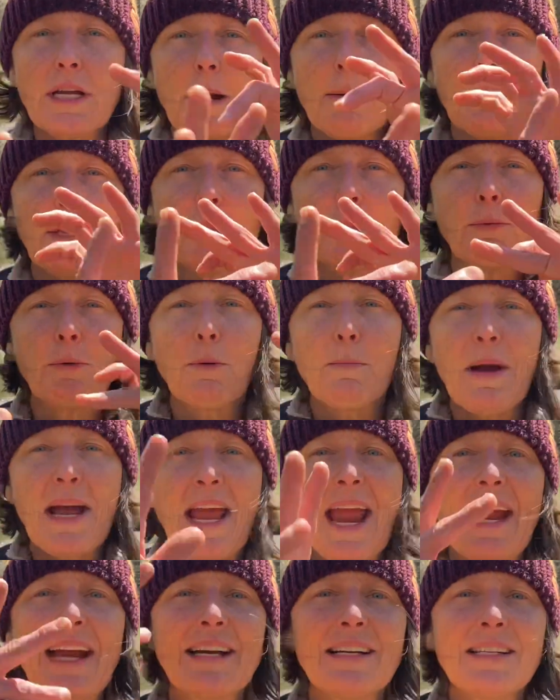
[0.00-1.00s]
coming through my
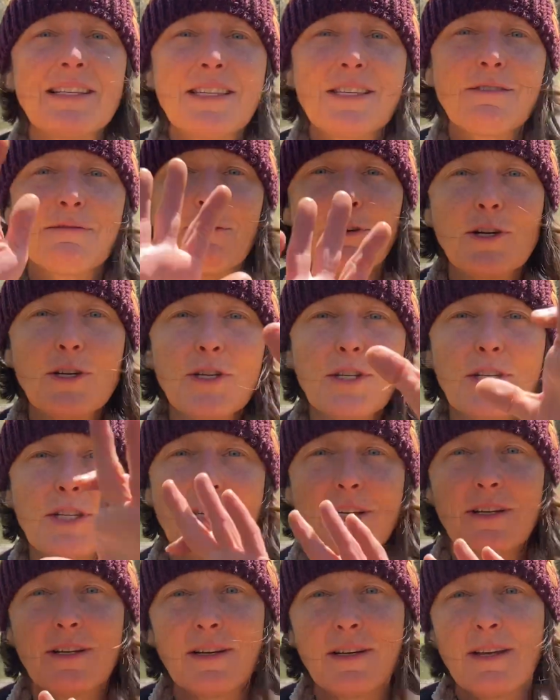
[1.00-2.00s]
hands
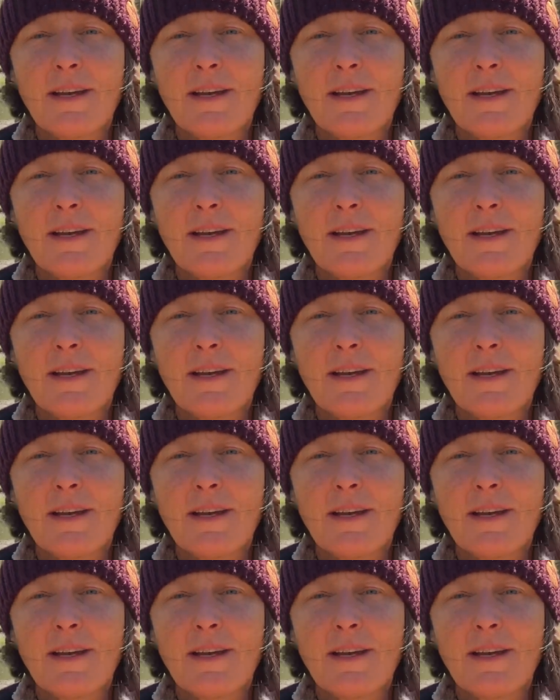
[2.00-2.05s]
first.